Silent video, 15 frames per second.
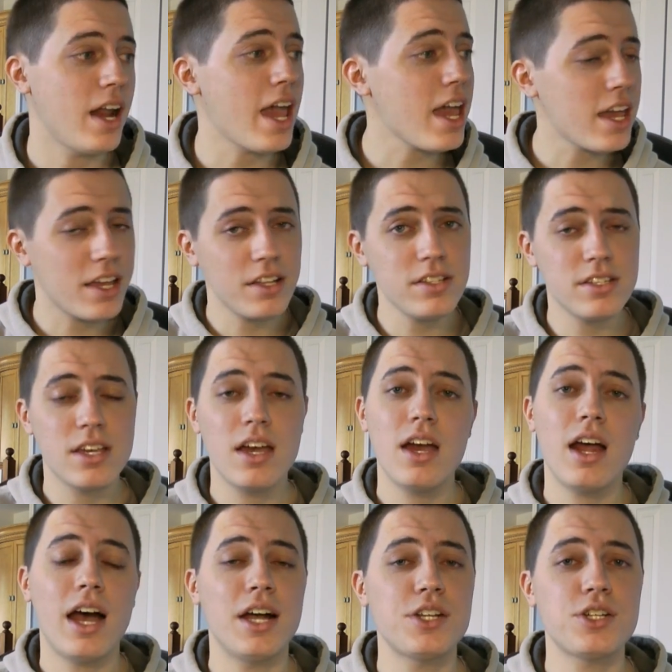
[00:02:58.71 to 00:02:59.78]
And
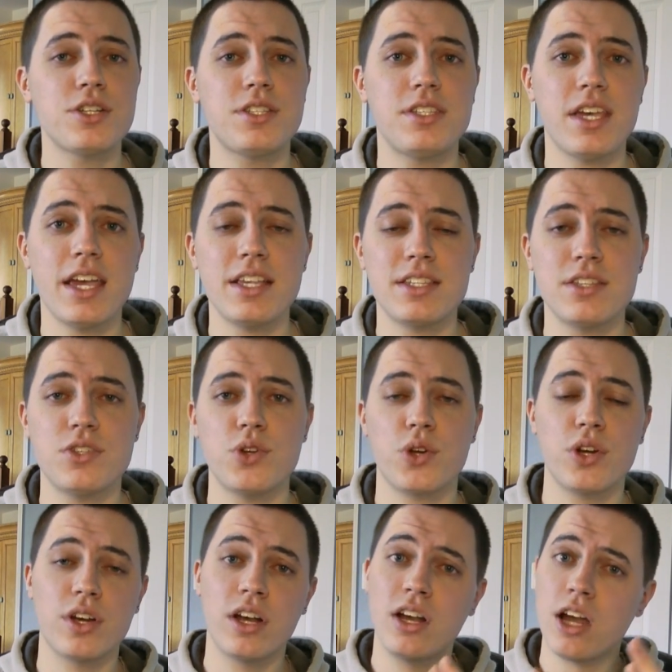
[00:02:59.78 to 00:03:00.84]
I should say, since
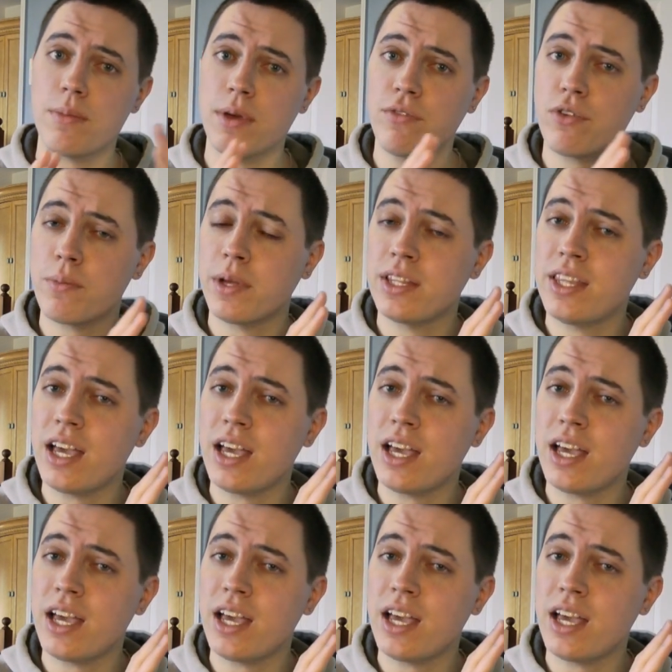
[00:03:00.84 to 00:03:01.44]
you're coming from a